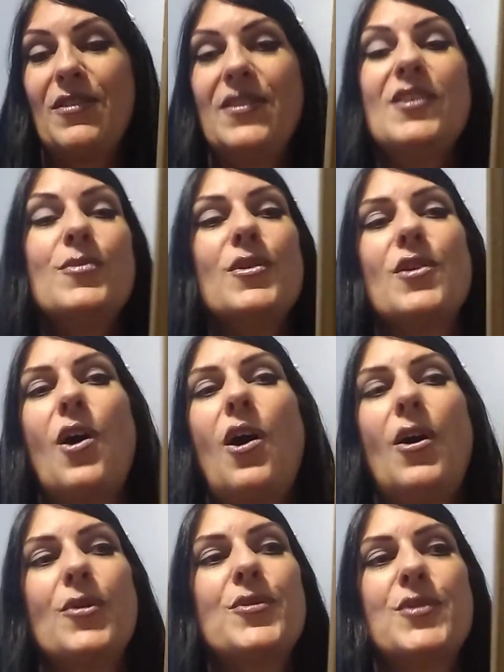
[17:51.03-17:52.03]
And this would
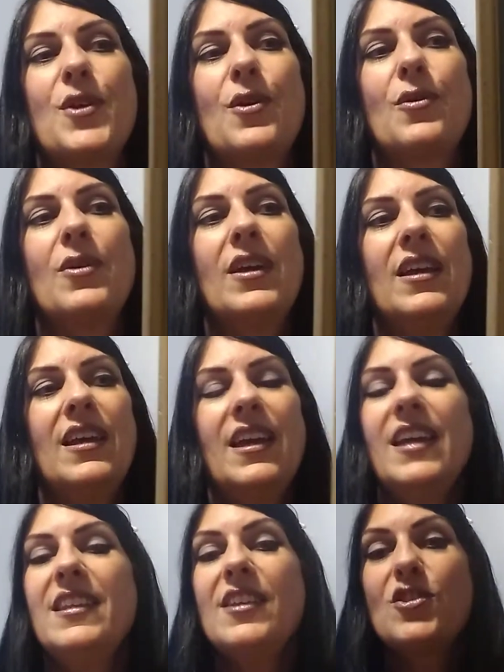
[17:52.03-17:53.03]
also,
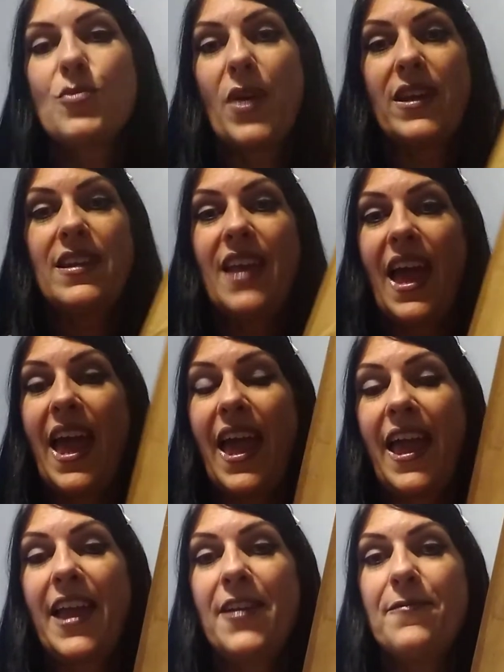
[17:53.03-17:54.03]
and it's ready to
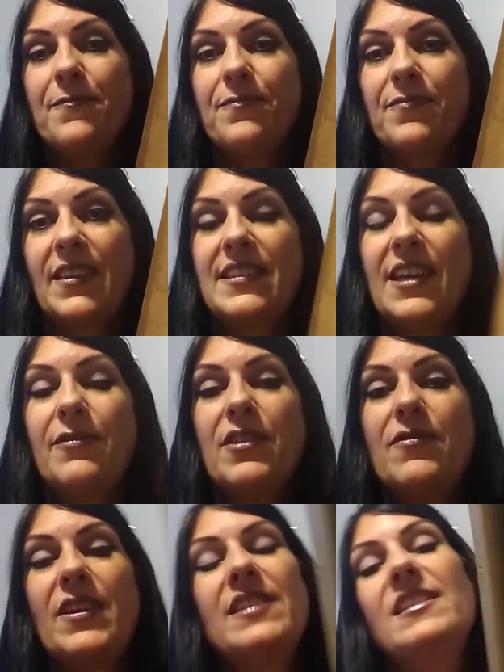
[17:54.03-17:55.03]
hang, definitely
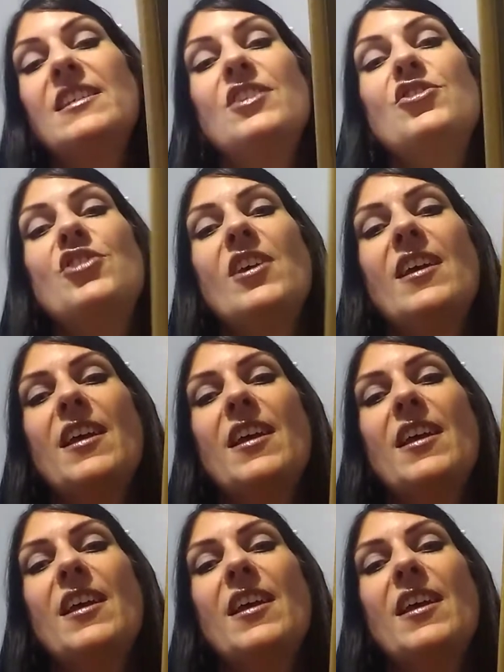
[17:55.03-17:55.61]
vintage.